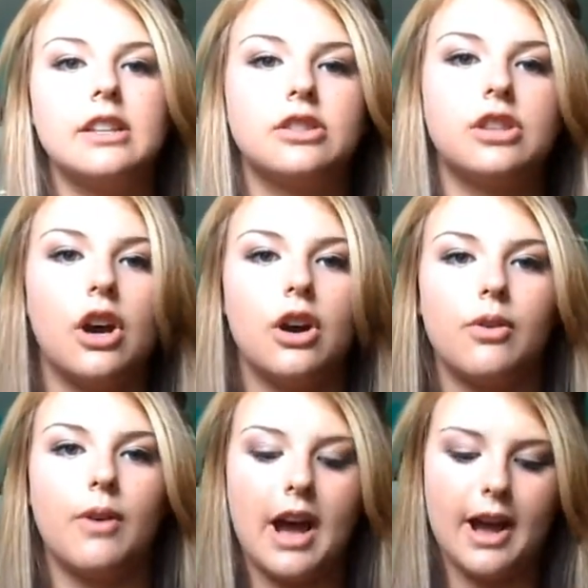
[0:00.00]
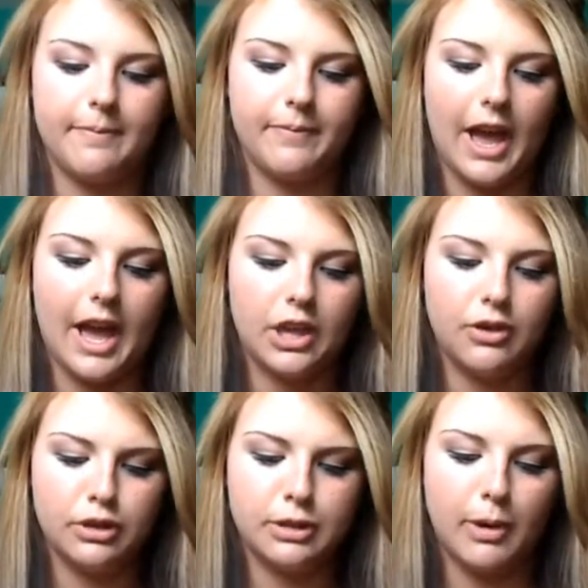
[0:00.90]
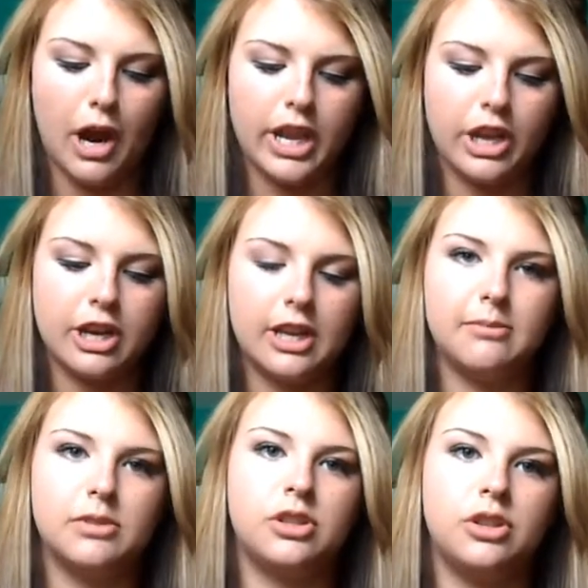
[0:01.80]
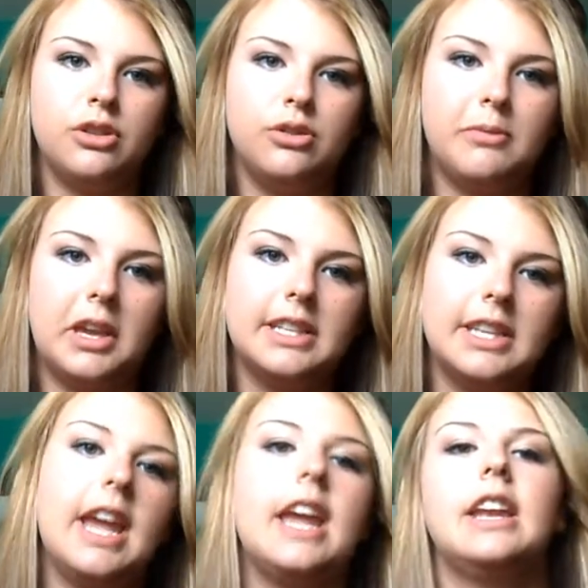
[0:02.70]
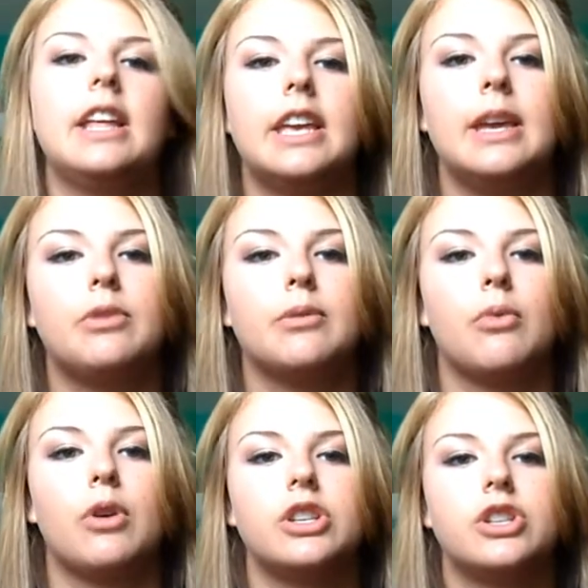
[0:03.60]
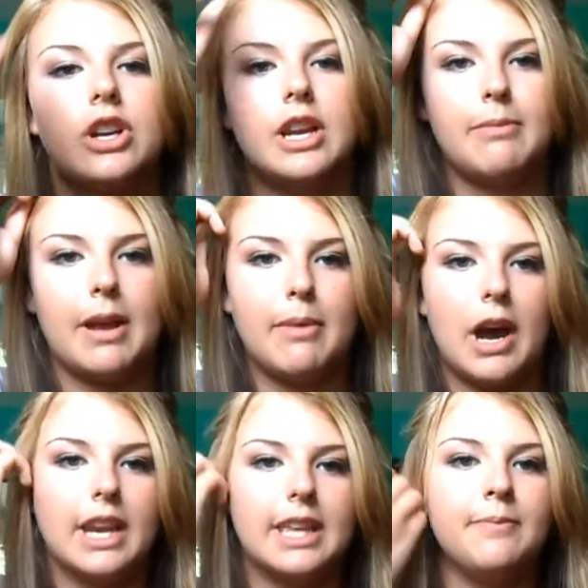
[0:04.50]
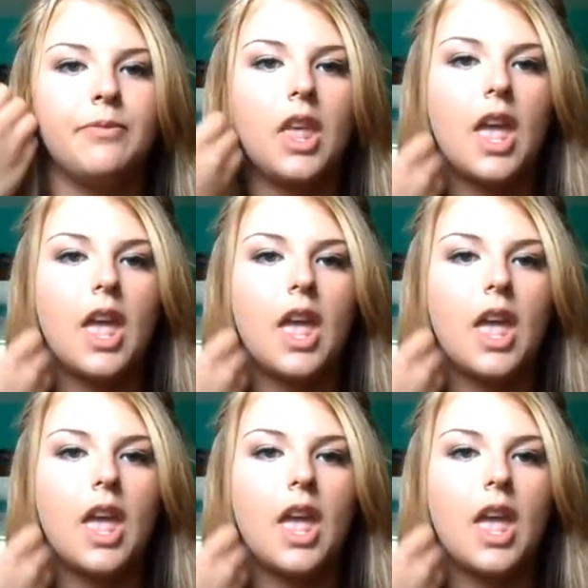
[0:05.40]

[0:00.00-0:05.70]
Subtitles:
So I use body creams to maintain and keep the moisture in my body.